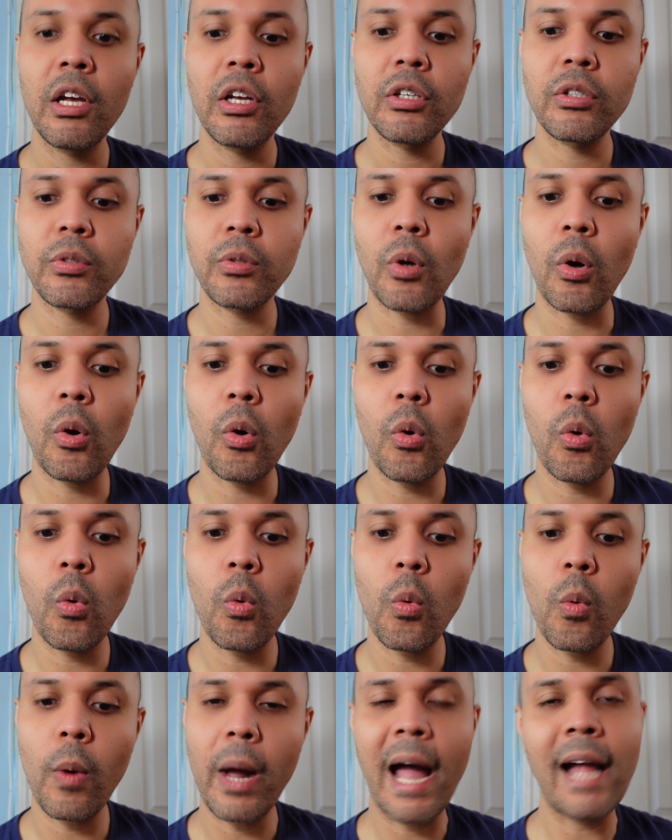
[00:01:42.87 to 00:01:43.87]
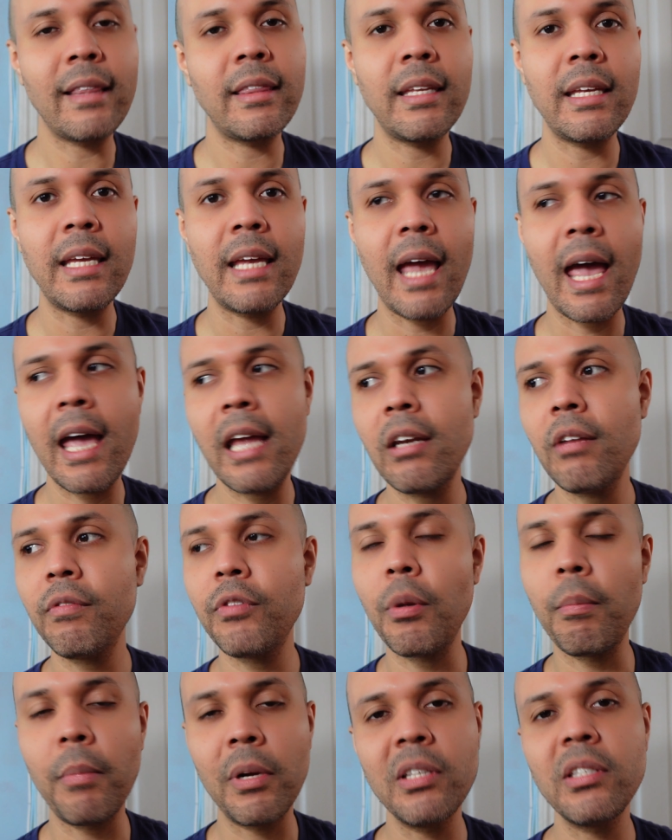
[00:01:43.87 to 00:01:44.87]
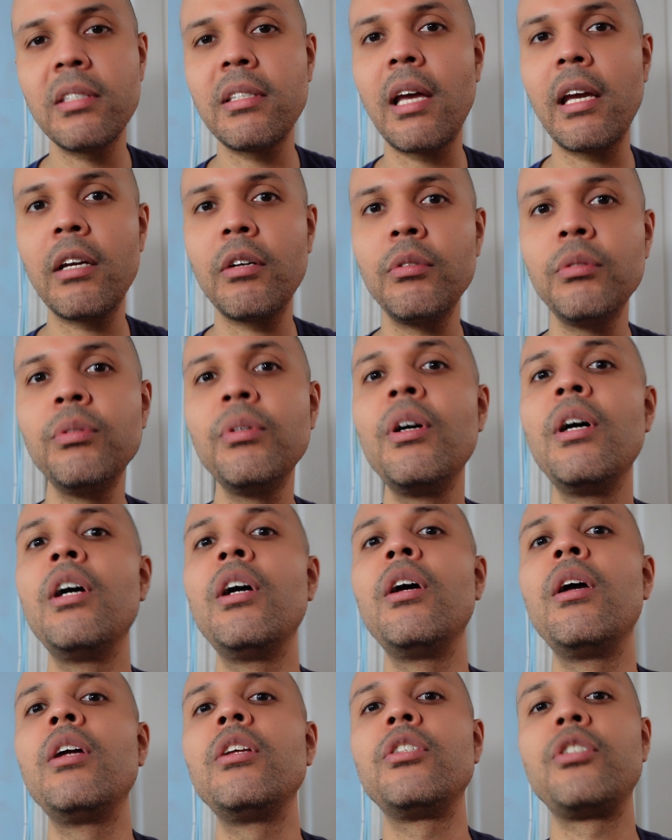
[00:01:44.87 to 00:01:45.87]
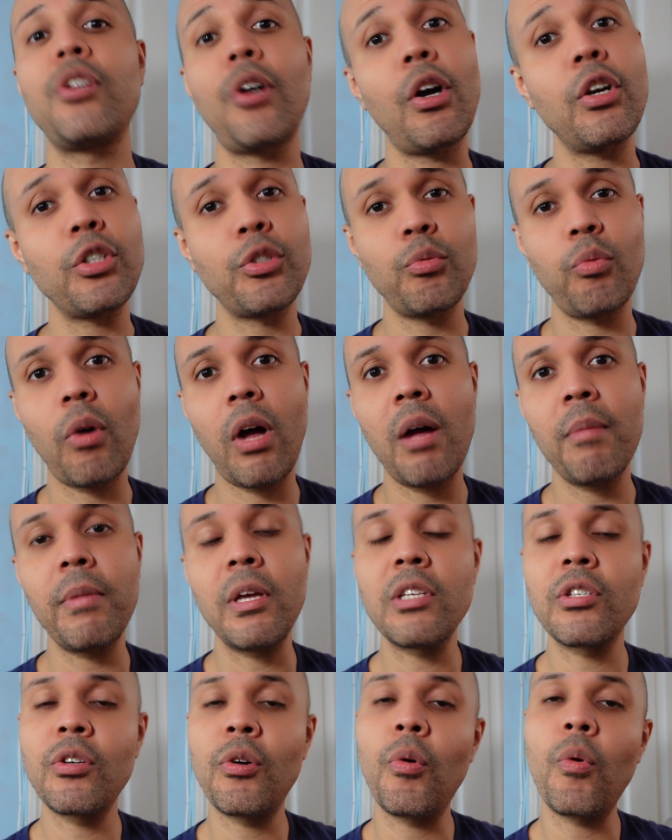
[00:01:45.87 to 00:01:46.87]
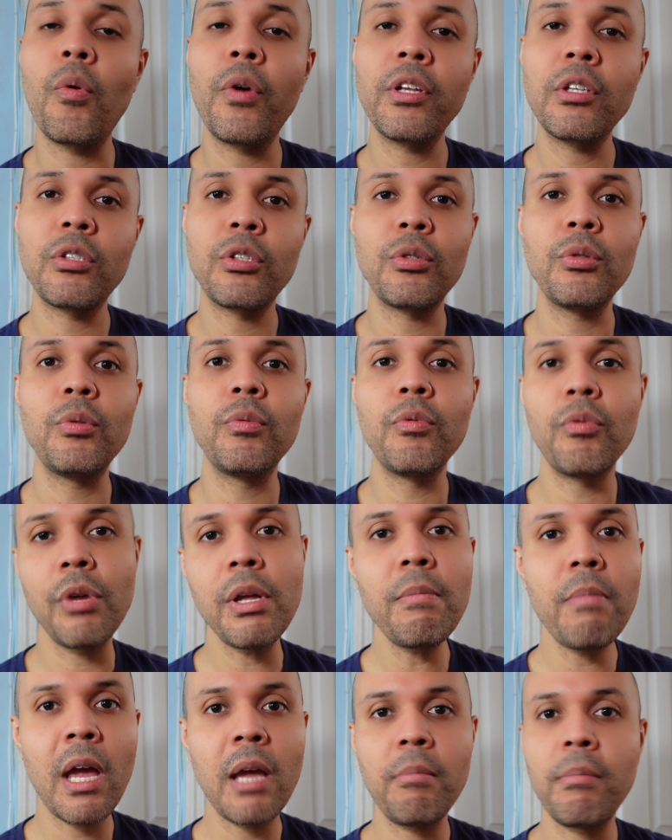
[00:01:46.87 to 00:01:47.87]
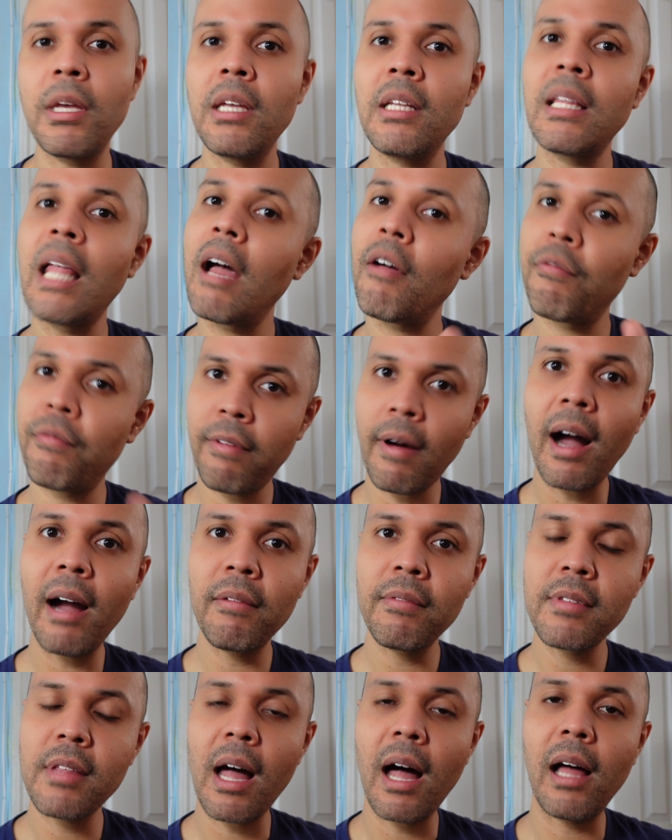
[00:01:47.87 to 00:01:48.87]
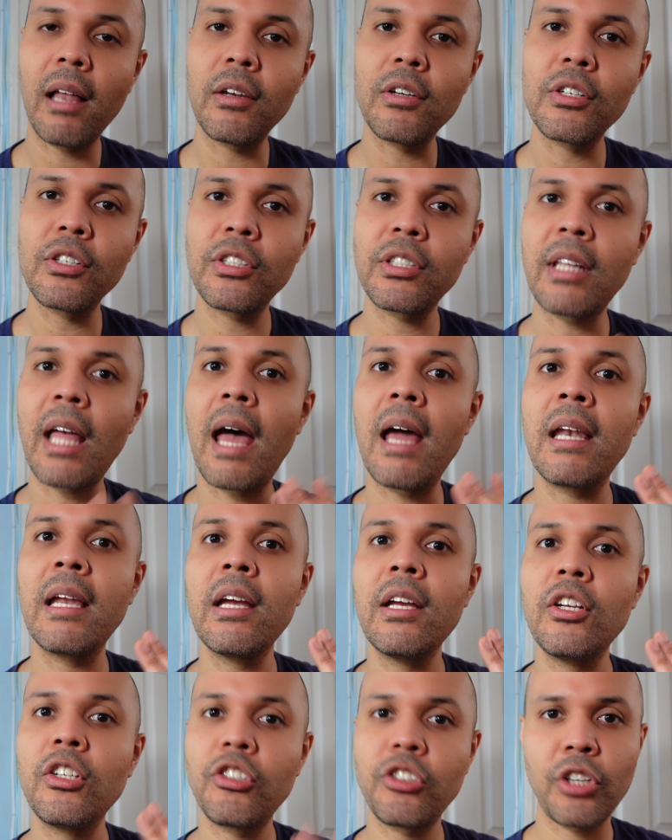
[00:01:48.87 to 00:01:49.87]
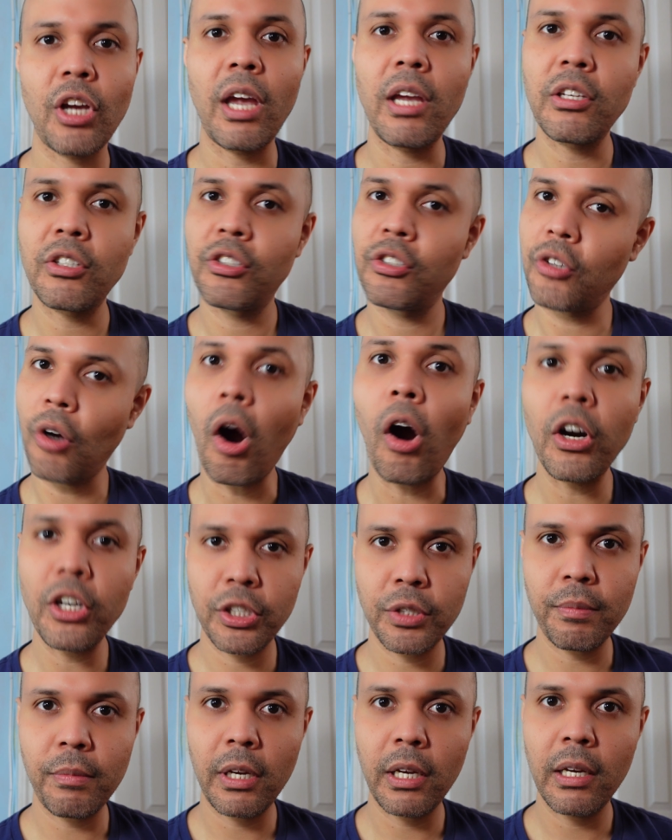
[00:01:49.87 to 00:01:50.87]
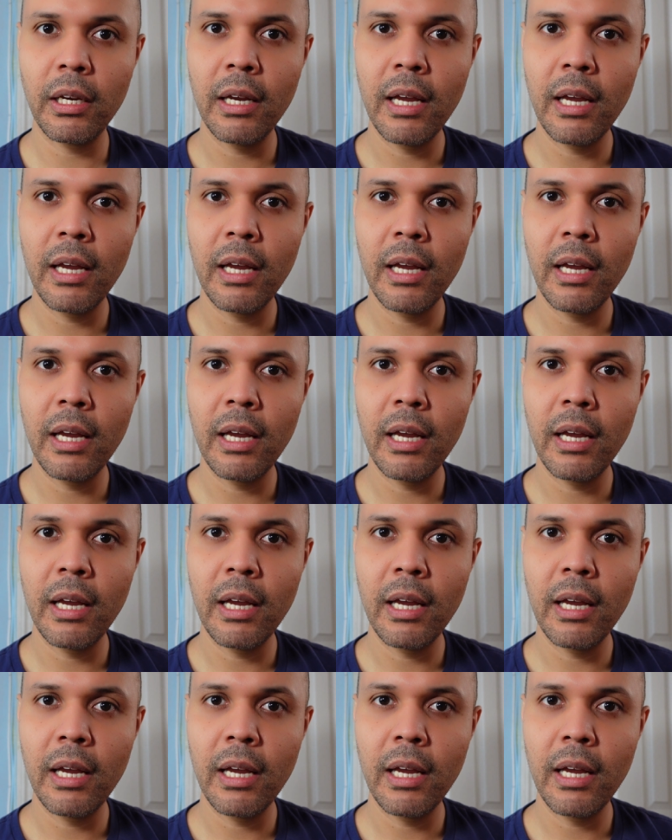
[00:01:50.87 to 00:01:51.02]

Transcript: So at the end of the month cycle, Schwab is going to rebate me that $5 that Chase charged me.